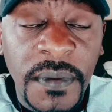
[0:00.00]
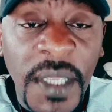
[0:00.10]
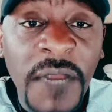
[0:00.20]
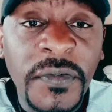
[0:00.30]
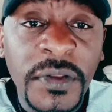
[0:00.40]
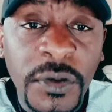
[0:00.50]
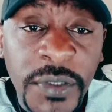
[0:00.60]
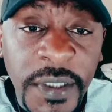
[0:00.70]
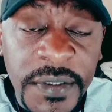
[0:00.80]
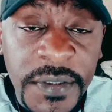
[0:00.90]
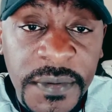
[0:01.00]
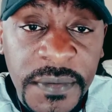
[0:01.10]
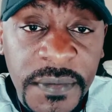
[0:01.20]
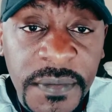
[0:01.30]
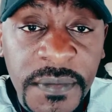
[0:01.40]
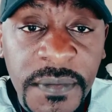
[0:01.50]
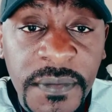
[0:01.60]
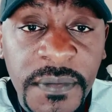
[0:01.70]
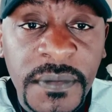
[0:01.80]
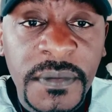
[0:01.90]
Everything you touch
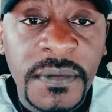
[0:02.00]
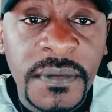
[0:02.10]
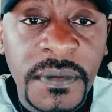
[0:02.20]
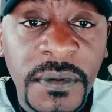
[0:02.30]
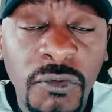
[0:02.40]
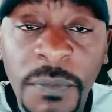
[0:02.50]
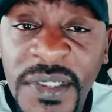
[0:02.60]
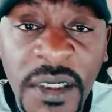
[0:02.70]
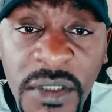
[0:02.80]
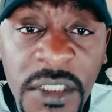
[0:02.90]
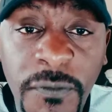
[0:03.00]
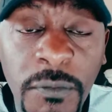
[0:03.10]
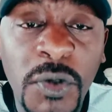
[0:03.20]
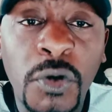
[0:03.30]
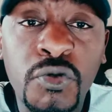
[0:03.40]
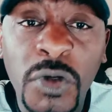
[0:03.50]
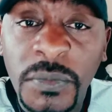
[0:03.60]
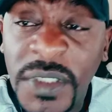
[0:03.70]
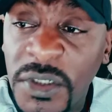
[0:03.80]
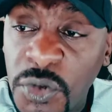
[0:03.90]
will be successful because when you
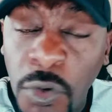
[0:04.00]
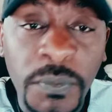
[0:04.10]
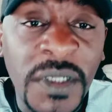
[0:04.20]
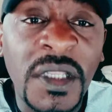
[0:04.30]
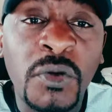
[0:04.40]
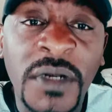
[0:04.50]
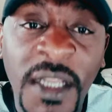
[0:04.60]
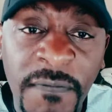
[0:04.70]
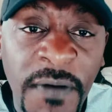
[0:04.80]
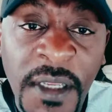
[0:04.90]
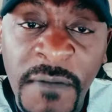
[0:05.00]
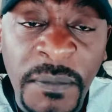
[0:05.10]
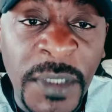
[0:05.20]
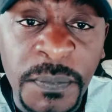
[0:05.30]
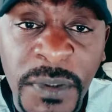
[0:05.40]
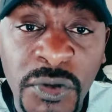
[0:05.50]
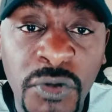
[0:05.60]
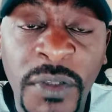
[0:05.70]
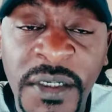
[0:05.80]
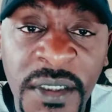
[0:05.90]
meet a soulmate, they will never ever manipulate you
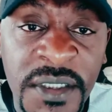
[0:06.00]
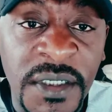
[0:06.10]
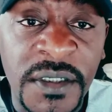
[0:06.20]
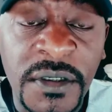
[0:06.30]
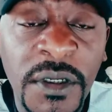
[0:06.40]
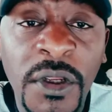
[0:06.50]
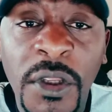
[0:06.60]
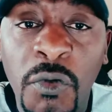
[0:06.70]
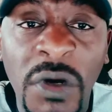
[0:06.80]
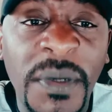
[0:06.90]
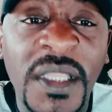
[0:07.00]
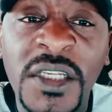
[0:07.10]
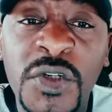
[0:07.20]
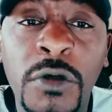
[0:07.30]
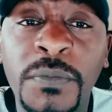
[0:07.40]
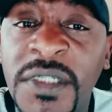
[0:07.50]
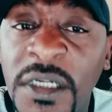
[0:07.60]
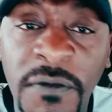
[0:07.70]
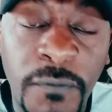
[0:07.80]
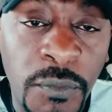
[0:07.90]
to that extent whereby they're just going to be
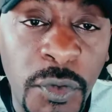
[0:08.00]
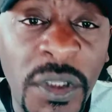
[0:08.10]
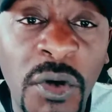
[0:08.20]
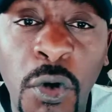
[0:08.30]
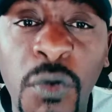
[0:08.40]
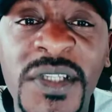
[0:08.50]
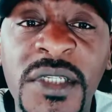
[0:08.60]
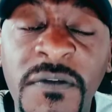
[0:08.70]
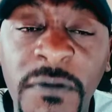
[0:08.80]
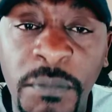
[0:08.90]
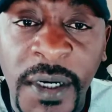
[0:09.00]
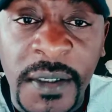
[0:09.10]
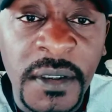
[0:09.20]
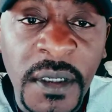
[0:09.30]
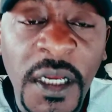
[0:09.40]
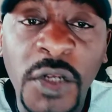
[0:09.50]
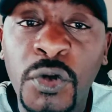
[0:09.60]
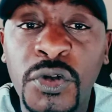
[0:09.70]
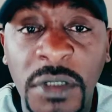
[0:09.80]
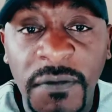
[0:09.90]
taking from you. They will always give you back and you
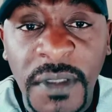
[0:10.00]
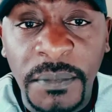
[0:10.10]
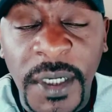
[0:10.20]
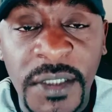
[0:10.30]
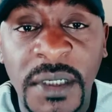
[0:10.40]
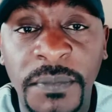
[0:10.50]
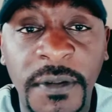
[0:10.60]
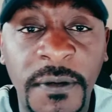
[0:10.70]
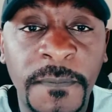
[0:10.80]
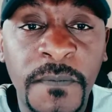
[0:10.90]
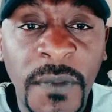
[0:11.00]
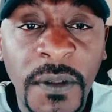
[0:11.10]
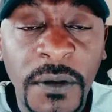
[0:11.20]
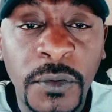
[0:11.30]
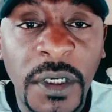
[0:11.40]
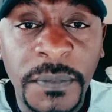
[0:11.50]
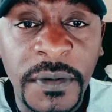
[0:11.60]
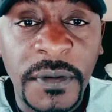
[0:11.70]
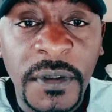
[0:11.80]
also give them back something. You know what I mean?